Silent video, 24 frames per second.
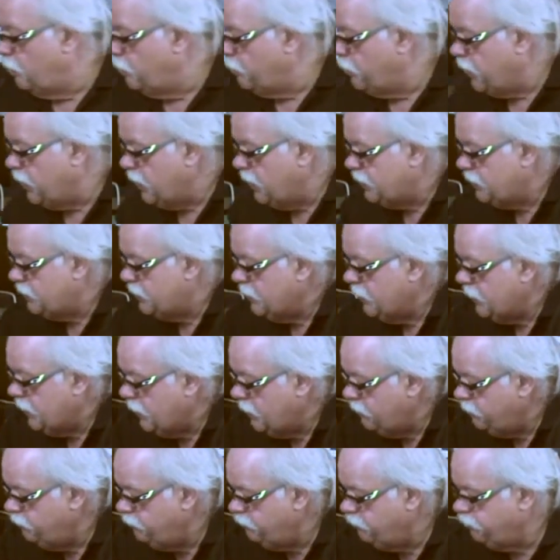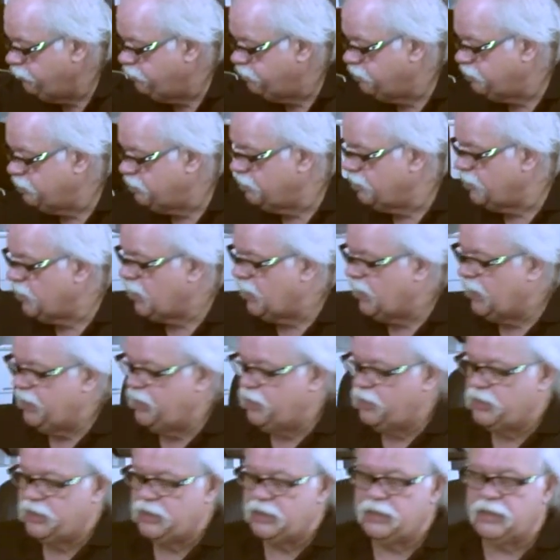But I
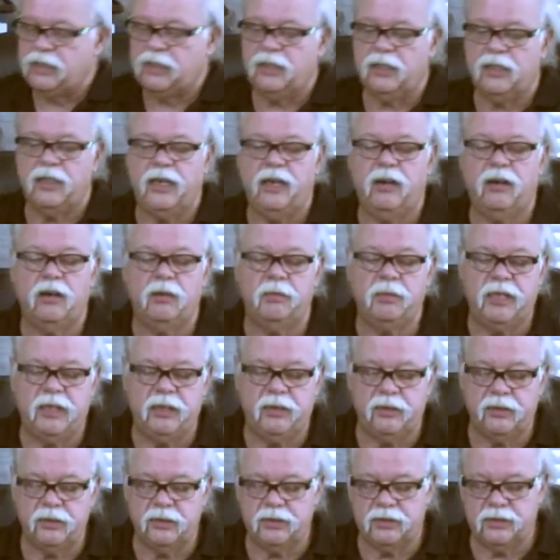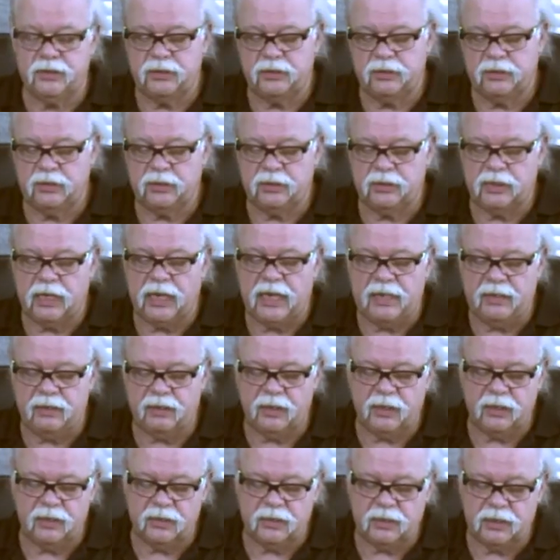use these little carabiners to tie
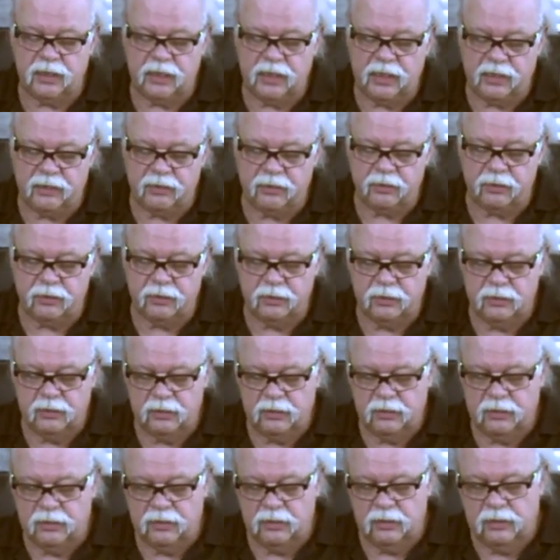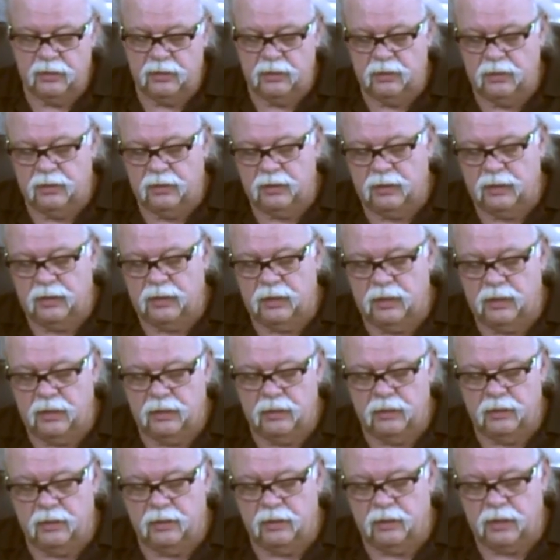things together.
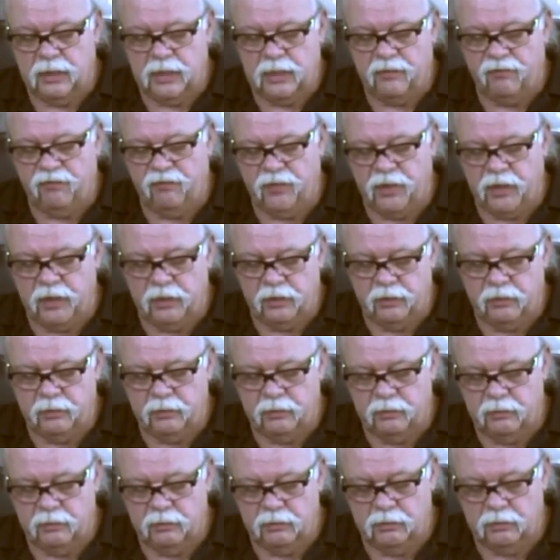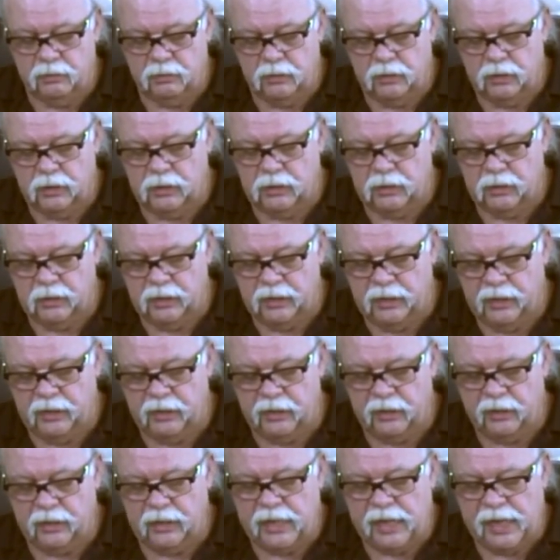They're a lot of fun,
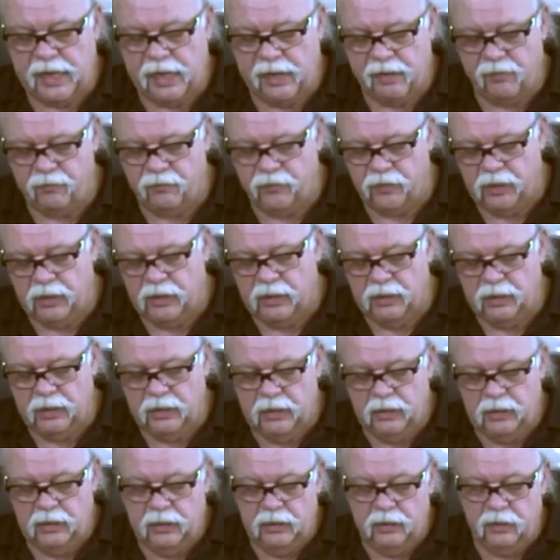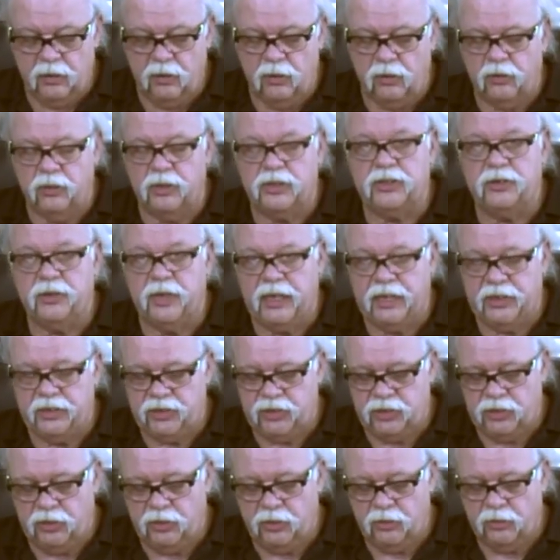handy to have. Go to a trade
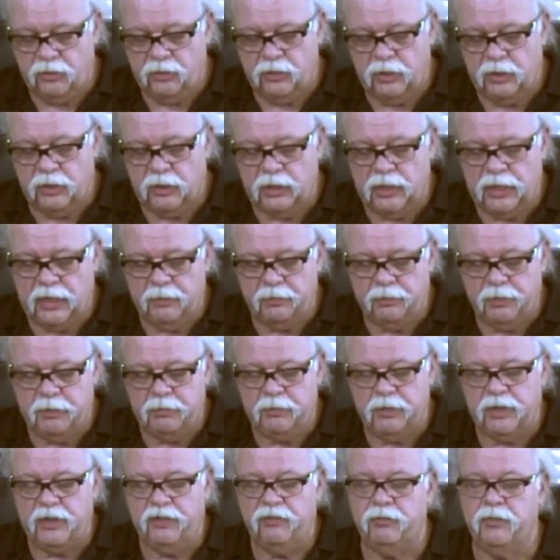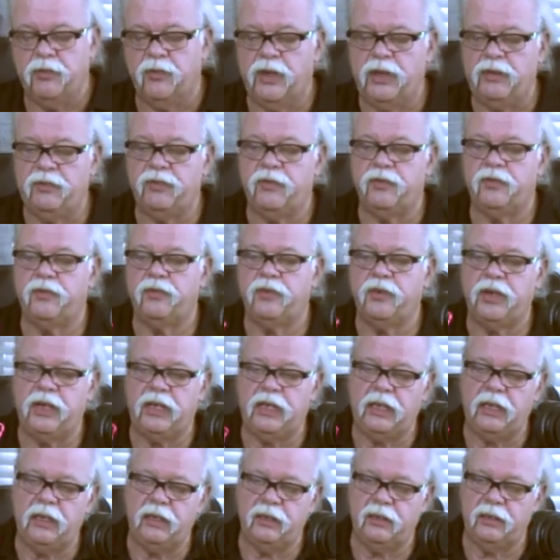show, a lot of people give them away for
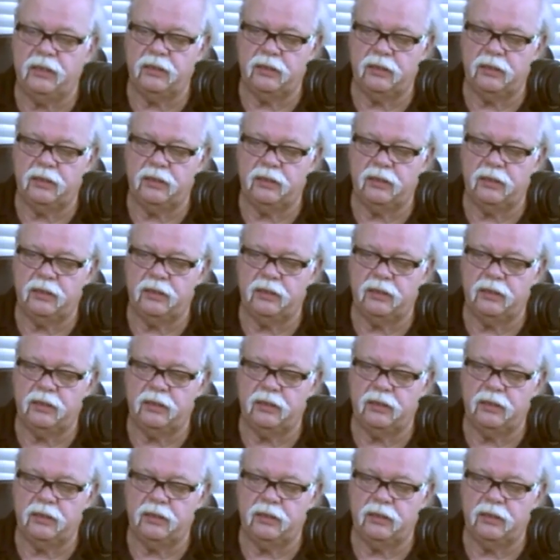free.